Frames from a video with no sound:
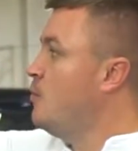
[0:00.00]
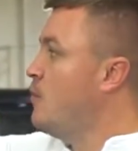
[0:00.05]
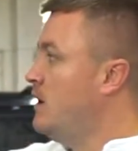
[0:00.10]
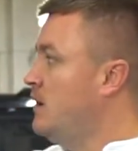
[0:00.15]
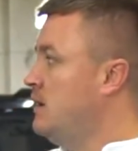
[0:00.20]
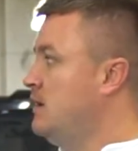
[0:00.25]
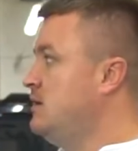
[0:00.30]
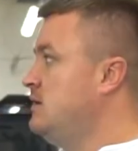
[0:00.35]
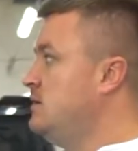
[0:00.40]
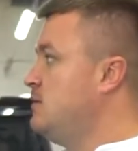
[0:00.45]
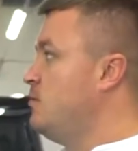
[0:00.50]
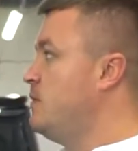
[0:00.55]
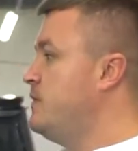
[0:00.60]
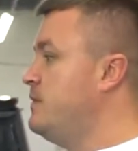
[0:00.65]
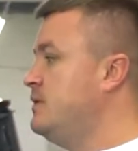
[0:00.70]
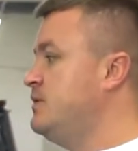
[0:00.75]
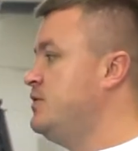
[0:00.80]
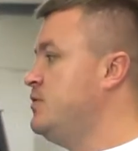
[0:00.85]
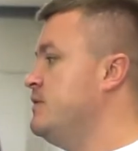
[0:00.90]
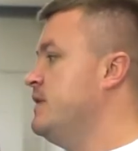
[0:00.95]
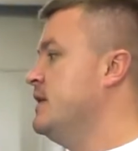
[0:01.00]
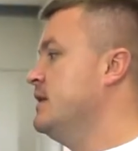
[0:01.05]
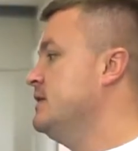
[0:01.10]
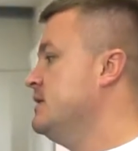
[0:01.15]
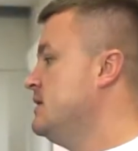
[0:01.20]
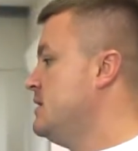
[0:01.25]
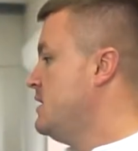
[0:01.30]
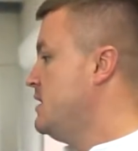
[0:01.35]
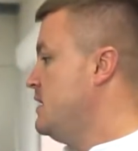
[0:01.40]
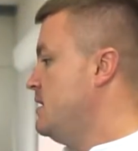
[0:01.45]
well, we'll do
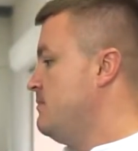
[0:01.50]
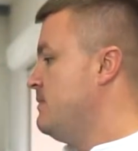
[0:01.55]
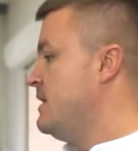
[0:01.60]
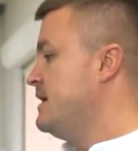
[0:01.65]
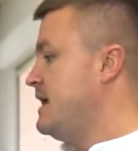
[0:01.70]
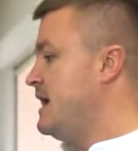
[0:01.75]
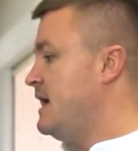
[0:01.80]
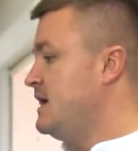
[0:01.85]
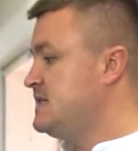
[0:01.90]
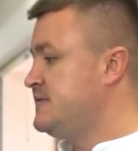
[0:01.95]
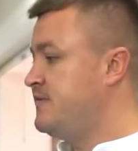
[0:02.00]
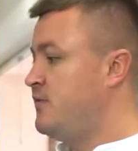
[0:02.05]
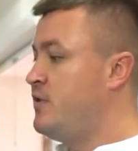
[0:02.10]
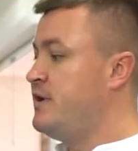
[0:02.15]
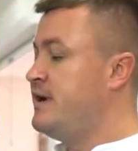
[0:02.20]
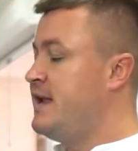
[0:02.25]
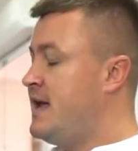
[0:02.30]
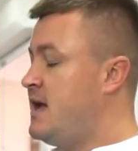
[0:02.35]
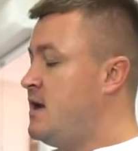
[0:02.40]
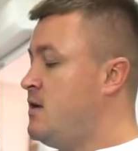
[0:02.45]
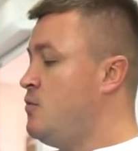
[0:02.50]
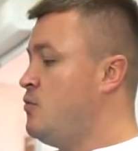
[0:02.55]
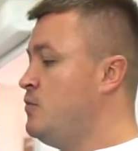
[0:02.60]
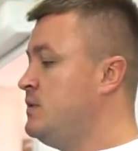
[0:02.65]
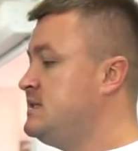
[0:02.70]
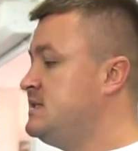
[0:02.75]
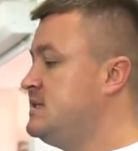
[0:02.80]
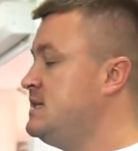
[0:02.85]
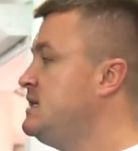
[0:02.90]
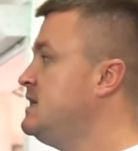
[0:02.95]
that. But as for now, we
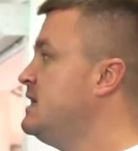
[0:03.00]
see